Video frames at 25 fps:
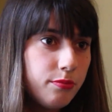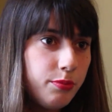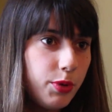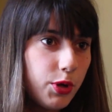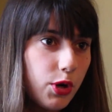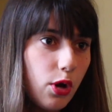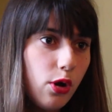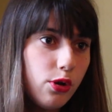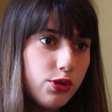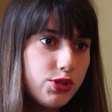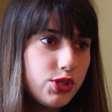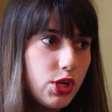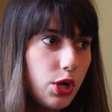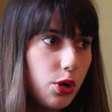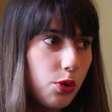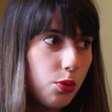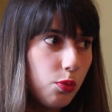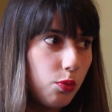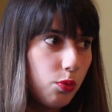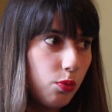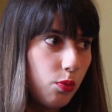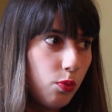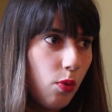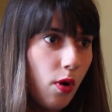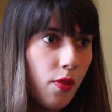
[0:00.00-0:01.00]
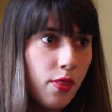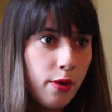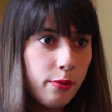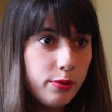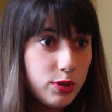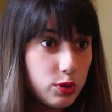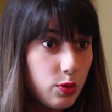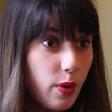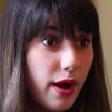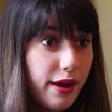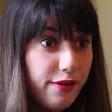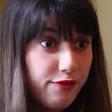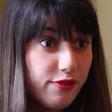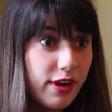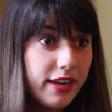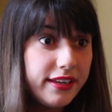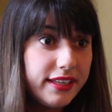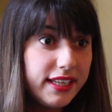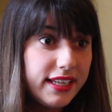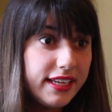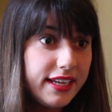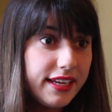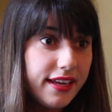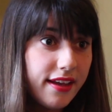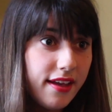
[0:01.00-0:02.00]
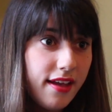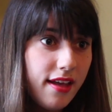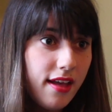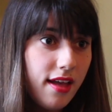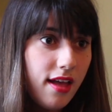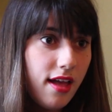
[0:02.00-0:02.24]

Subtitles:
but also one that was quite friendly.